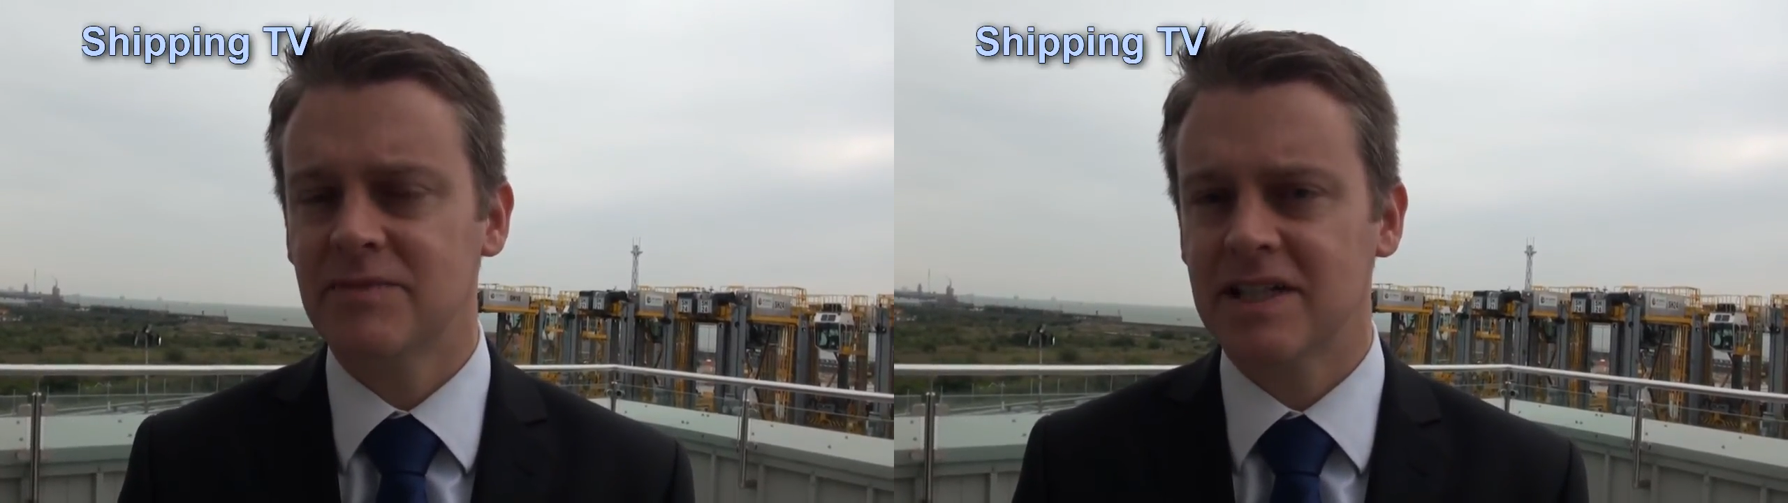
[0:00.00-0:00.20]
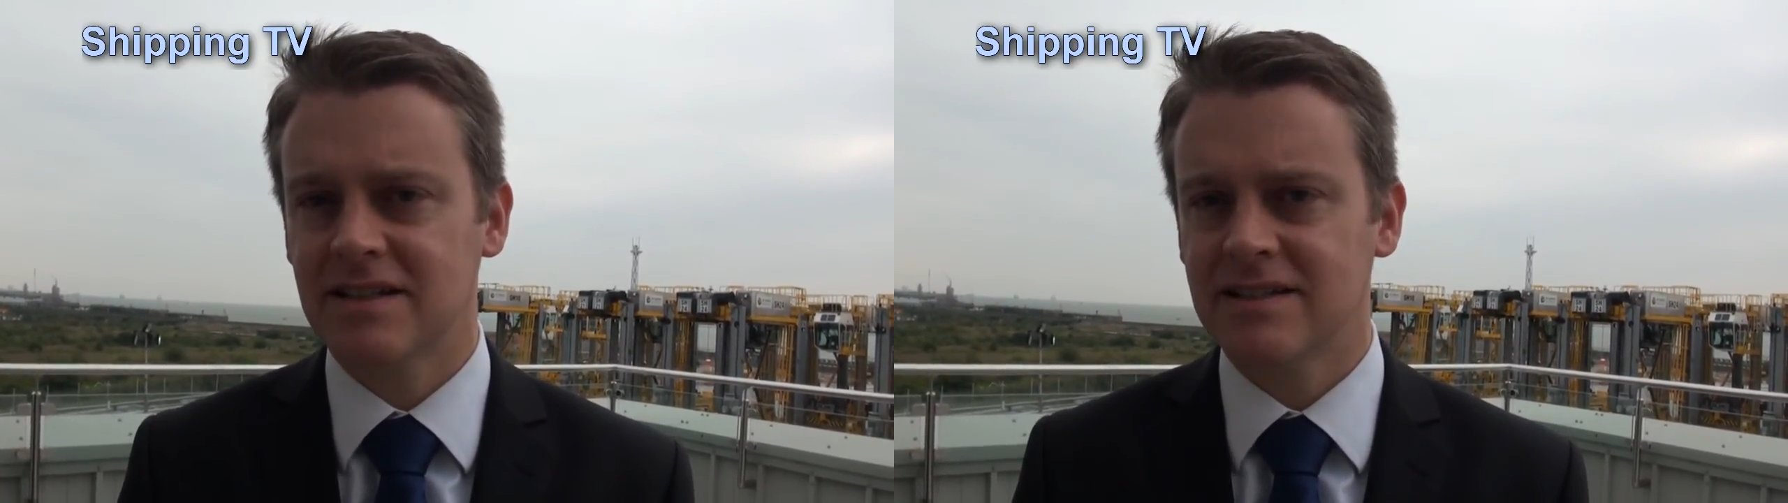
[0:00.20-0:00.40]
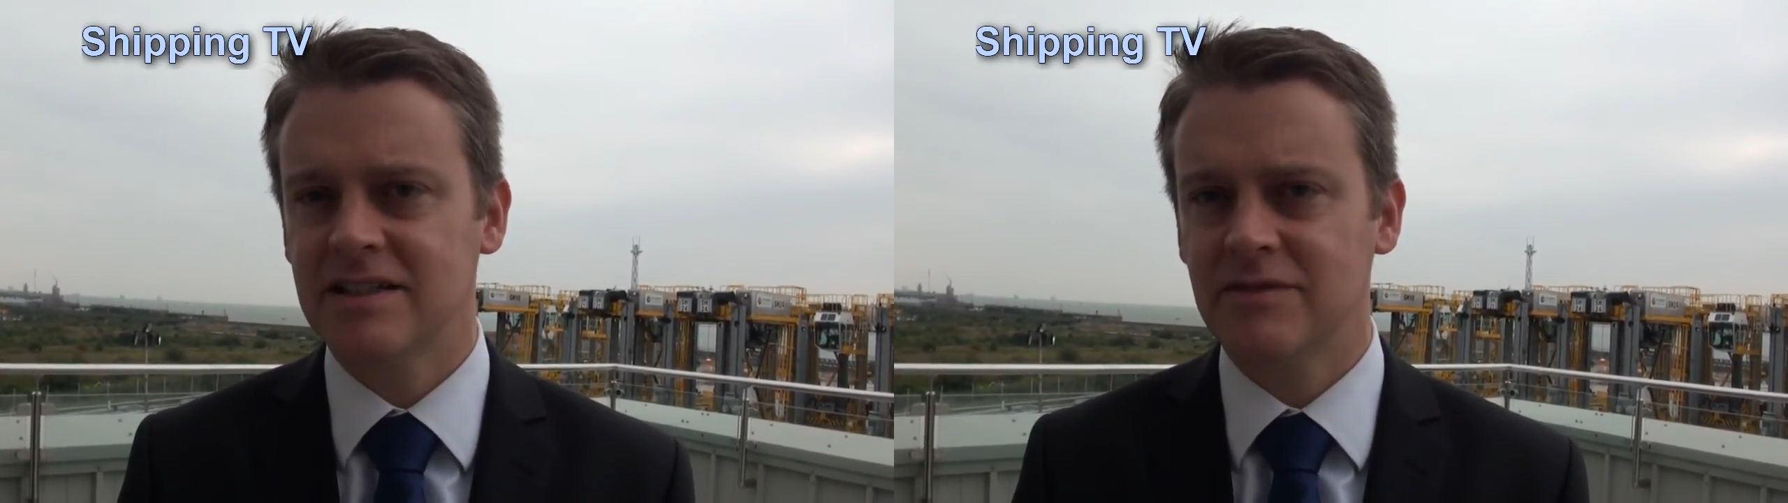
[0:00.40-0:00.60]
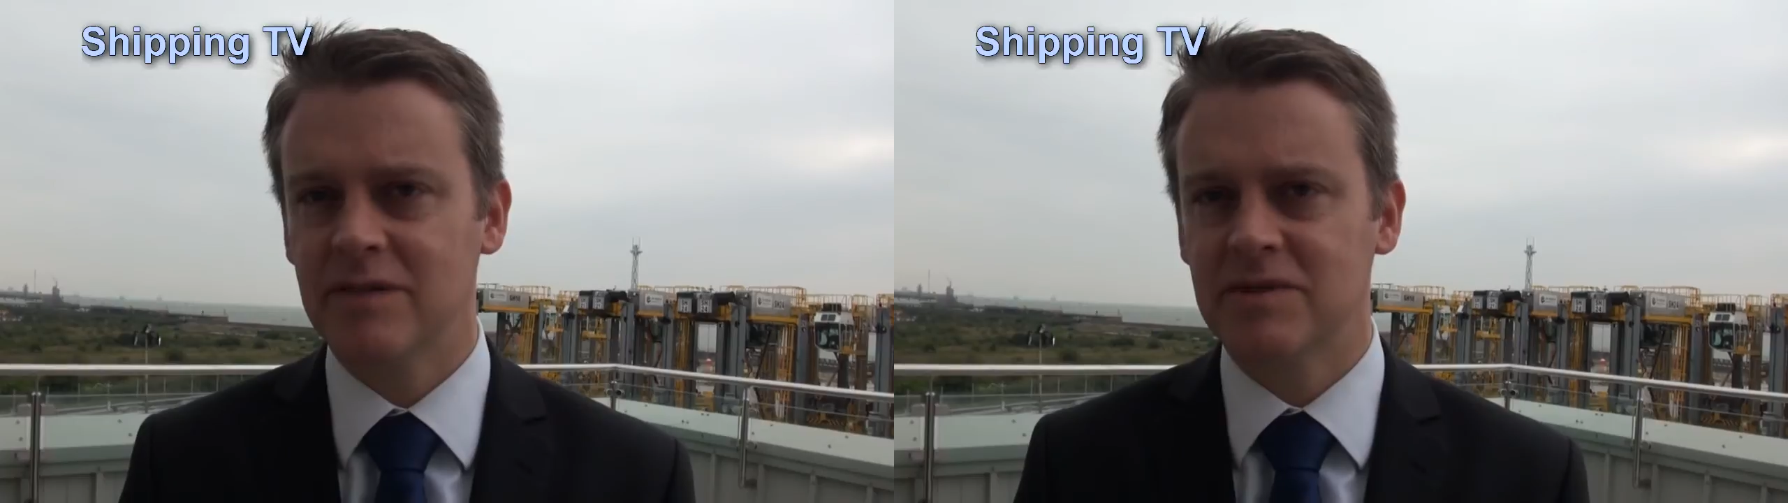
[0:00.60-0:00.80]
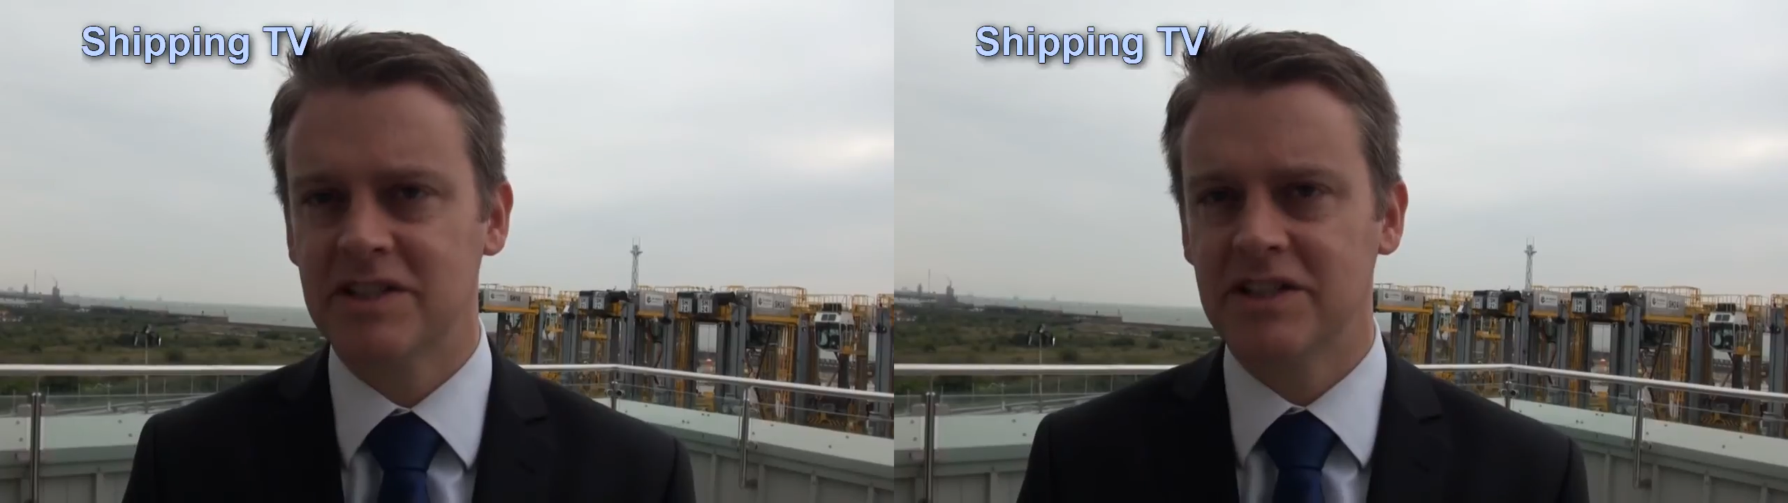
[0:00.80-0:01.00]
some exciting
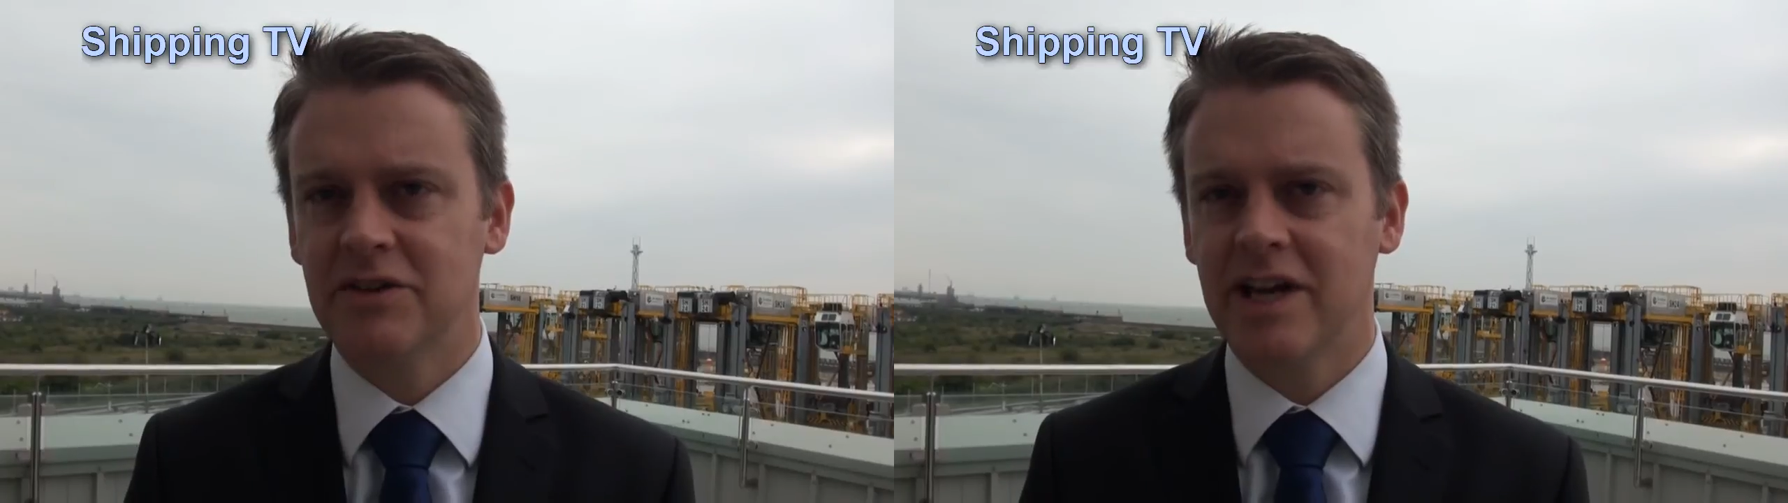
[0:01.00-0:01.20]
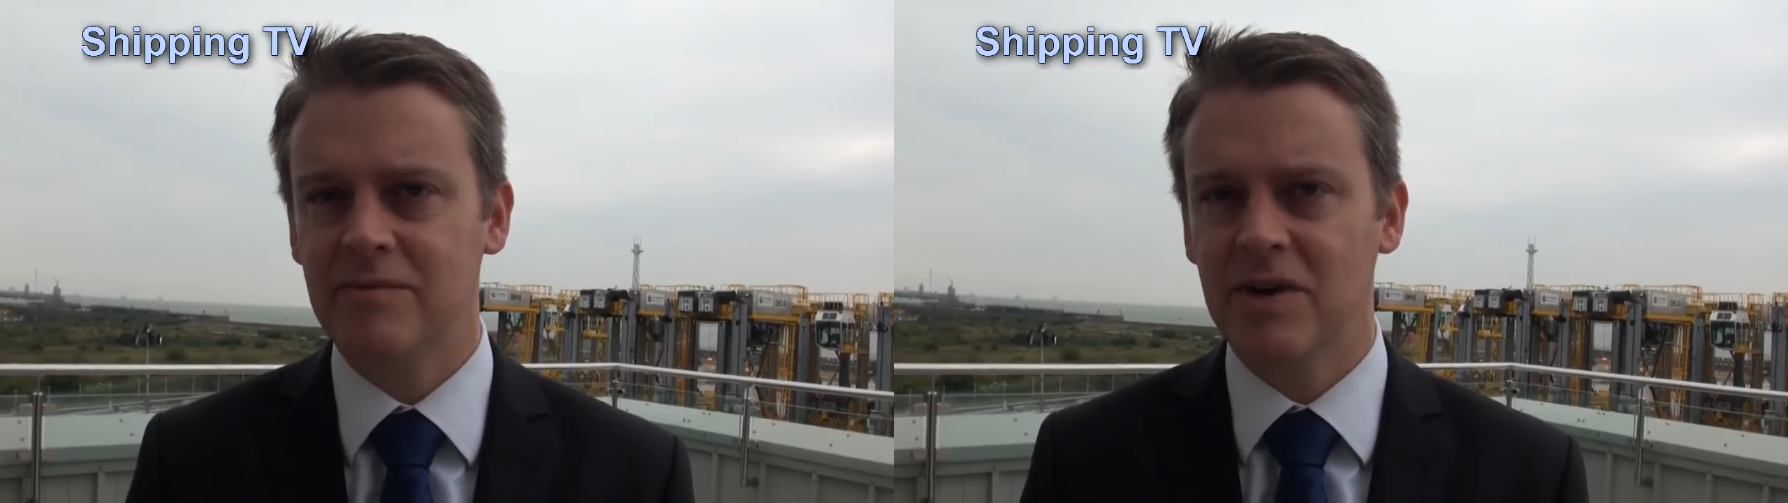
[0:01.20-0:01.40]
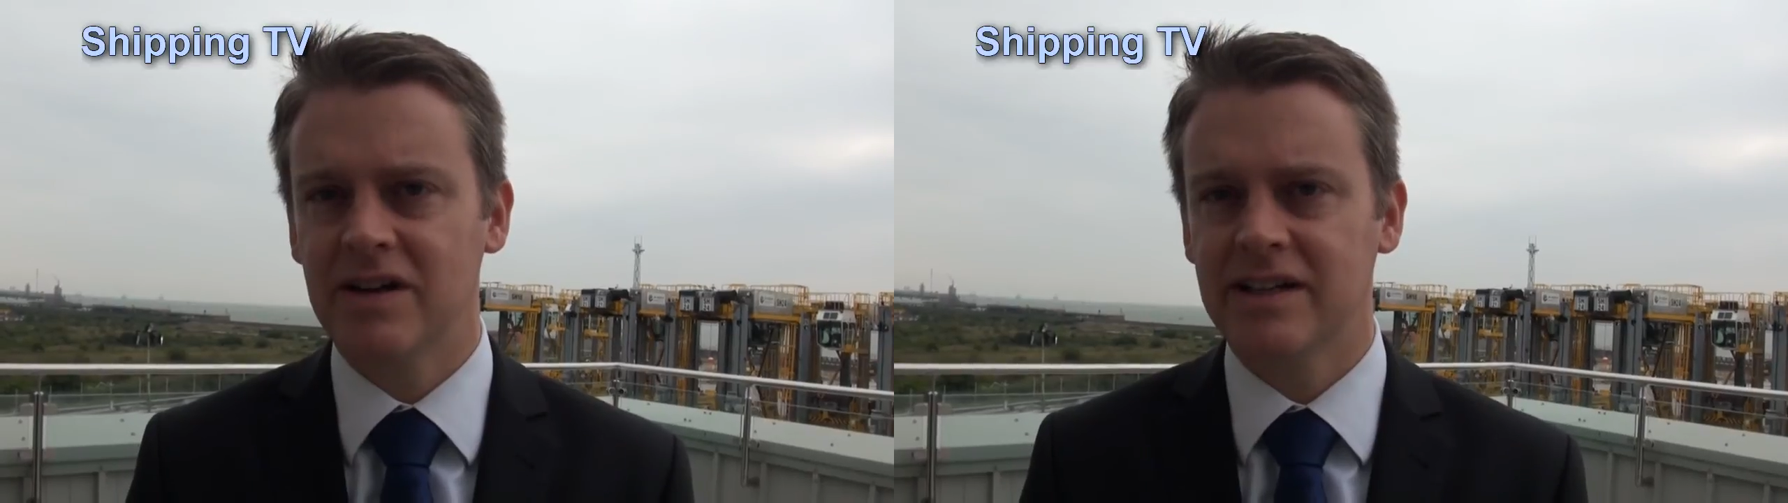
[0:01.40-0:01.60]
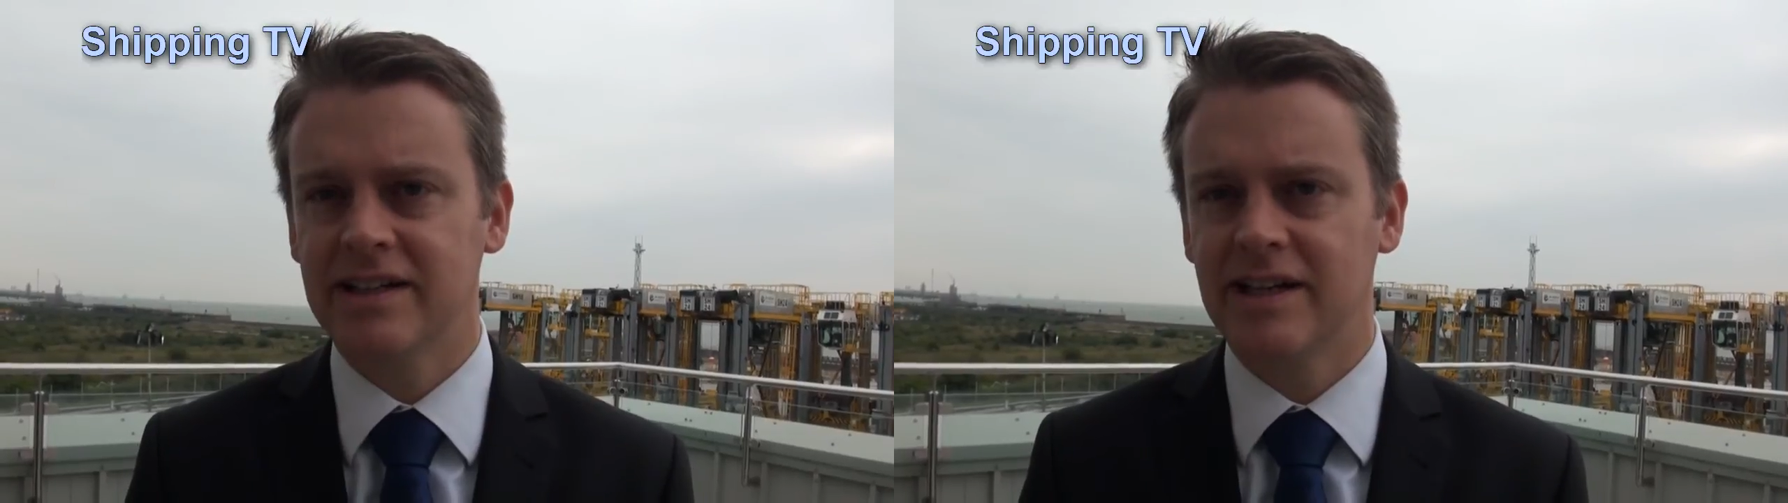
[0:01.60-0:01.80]
developments in the UK market,